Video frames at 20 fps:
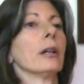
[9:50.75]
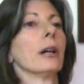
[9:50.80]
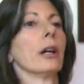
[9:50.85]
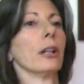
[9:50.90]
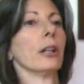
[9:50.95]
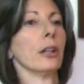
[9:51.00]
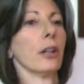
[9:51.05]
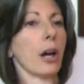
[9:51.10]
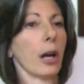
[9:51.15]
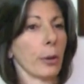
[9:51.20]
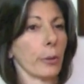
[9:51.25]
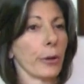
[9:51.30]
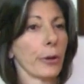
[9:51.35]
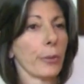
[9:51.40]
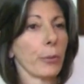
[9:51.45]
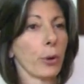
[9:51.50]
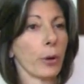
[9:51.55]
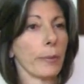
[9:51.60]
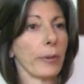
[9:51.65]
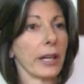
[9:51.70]
along with
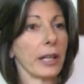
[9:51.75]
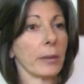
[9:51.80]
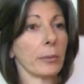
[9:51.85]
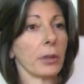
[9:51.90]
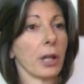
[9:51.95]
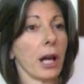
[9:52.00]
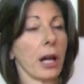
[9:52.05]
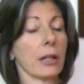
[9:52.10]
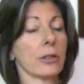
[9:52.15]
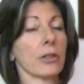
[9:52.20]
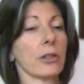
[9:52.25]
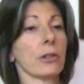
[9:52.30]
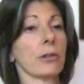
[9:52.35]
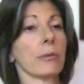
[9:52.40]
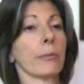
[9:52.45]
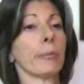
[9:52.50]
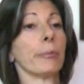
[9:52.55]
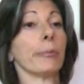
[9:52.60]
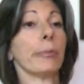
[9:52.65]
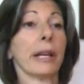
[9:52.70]
more beta
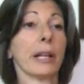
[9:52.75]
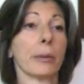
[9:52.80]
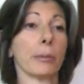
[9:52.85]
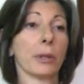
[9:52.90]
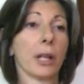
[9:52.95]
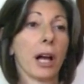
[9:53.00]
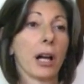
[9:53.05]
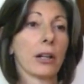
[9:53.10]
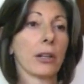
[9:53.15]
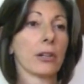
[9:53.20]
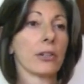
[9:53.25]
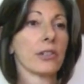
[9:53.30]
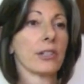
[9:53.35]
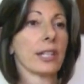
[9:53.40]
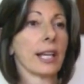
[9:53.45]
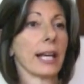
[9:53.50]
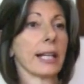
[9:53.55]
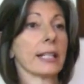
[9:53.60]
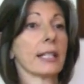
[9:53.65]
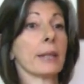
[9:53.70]
blockers
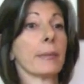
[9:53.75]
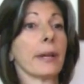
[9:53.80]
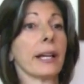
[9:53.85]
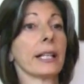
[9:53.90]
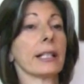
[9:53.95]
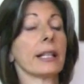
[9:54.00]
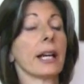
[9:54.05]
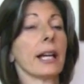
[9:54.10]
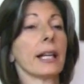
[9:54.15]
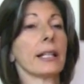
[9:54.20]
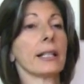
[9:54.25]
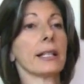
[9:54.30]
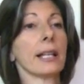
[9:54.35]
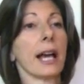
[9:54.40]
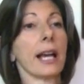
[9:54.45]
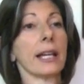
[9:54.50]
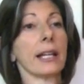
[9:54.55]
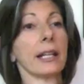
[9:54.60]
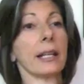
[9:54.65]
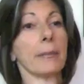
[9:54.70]
and some
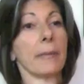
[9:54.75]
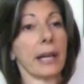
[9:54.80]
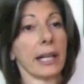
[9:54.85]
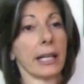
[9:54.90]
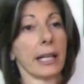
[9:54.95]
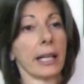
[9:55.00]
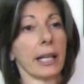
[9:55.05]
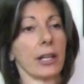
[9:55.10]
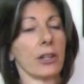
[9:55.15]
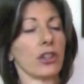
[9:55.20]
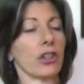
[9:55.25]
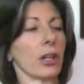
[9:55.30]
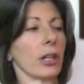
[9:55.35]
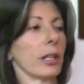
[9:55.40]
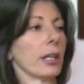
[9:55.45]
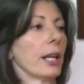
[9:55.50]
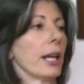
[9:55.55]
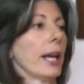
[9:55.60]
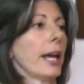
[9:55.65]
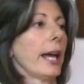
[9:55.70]
anti-anxiety medication.